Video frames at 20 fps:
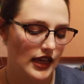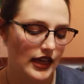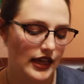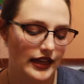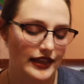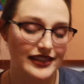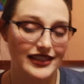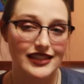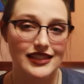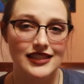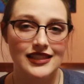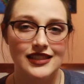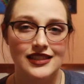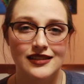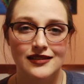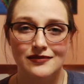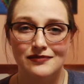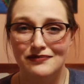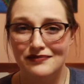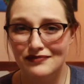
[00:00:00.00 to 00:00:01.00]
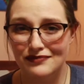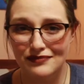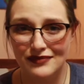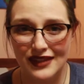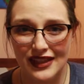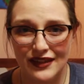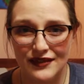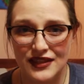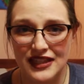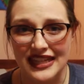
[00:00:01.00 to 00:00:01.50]
it's
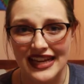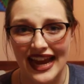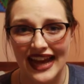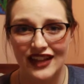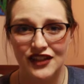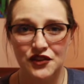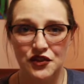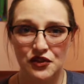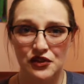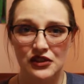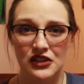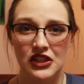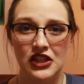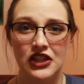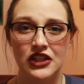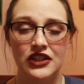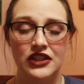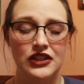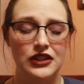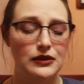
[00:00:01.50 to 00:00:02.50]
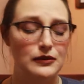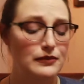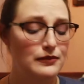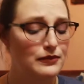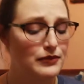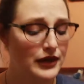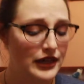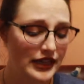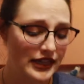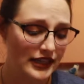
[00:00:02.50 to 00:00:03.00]
gives a natural look,
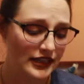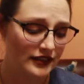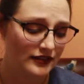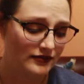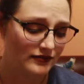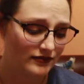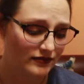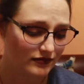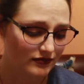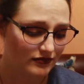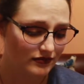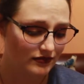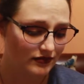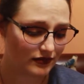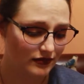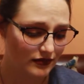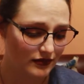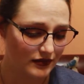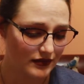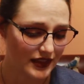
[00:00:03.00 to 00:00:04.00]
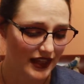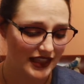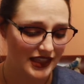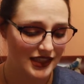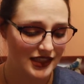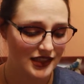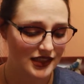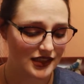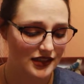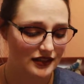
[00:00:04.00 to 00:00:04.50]
but
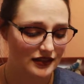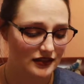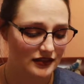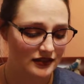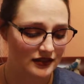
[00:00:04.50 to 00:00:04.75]
it's